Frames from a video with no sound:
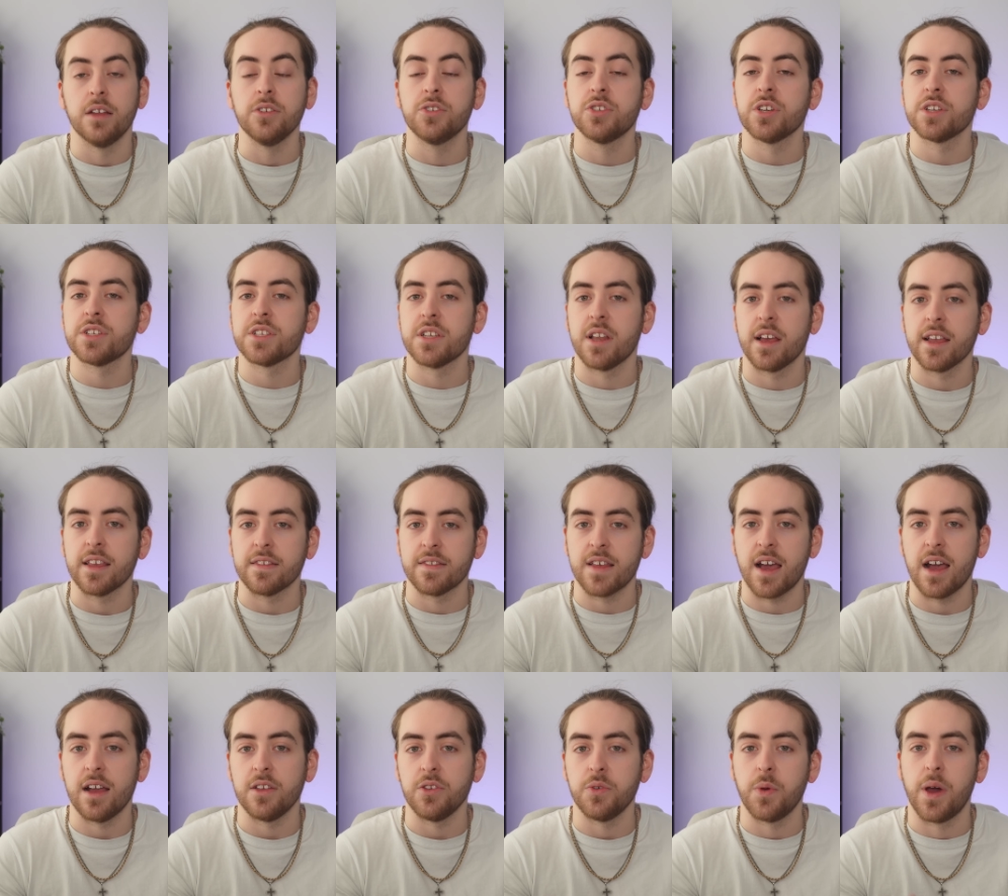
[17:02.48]
And just like
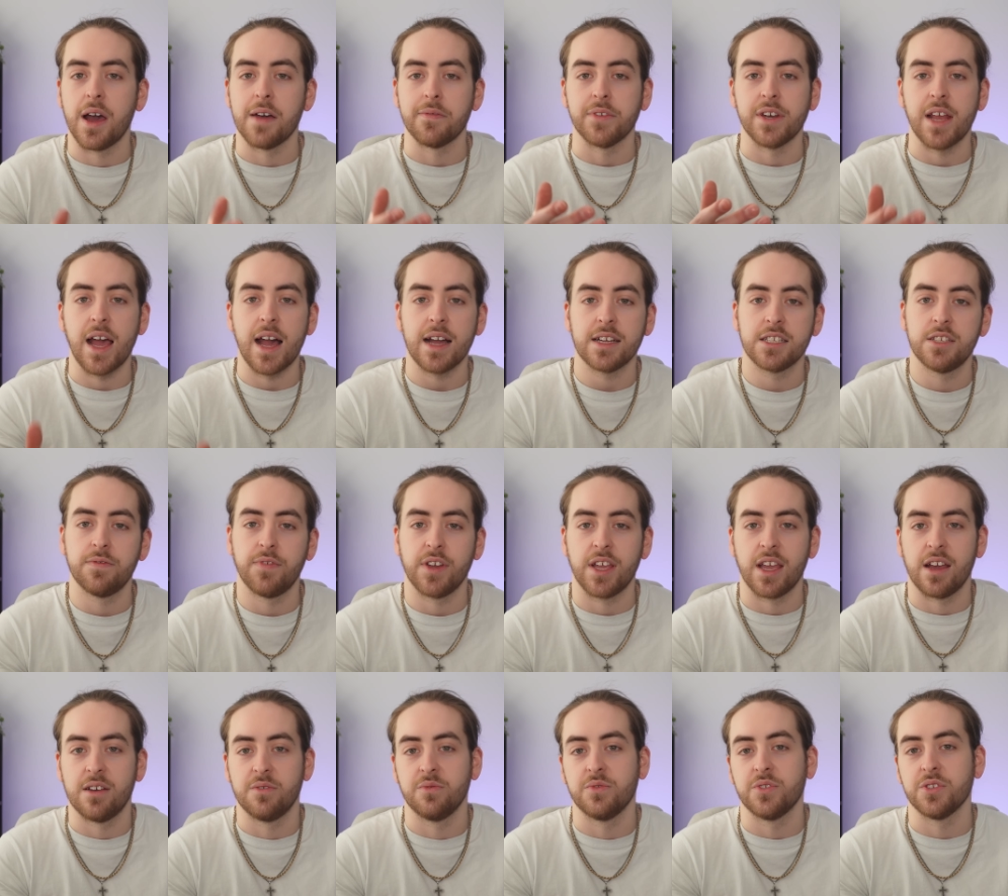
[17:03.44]
that, you have an active
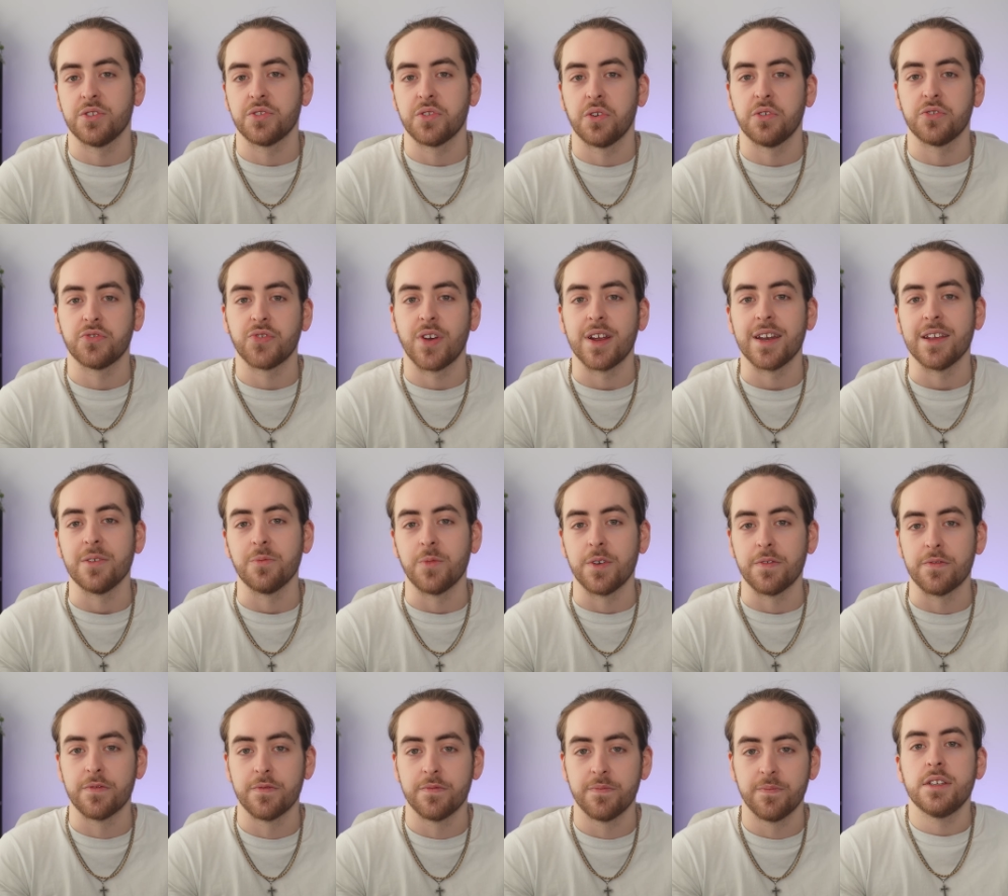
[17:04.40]
account to start trading
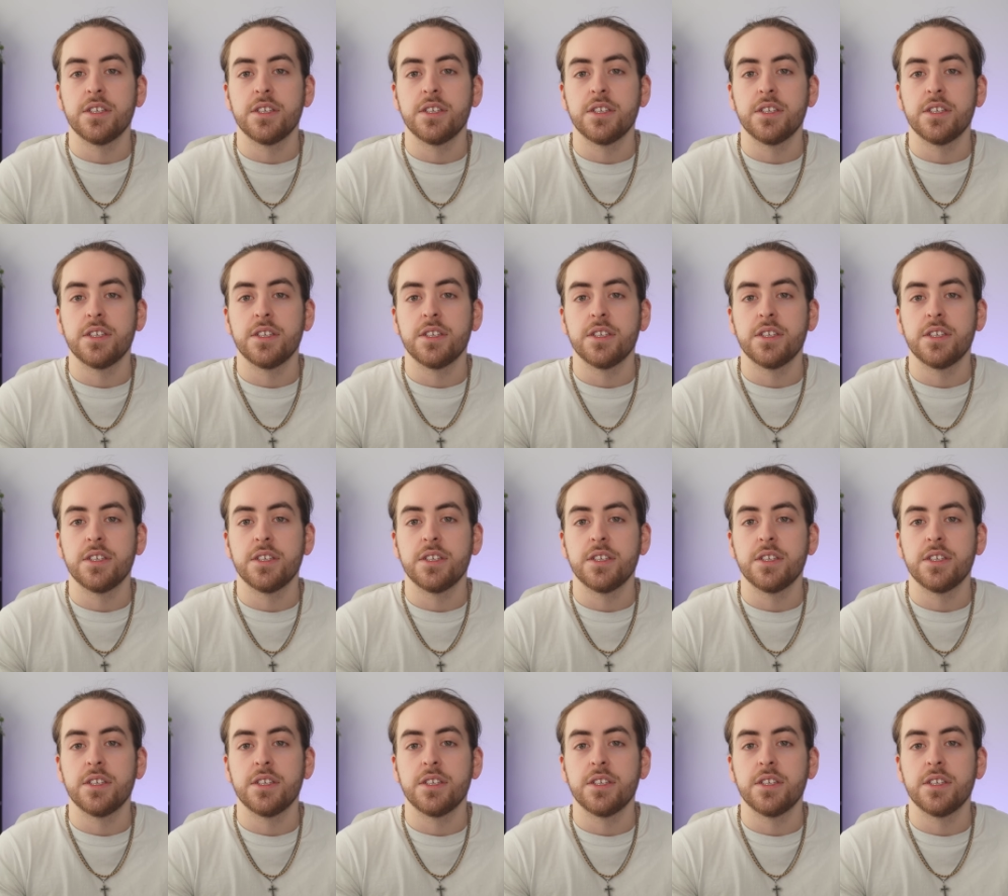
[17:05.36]
with.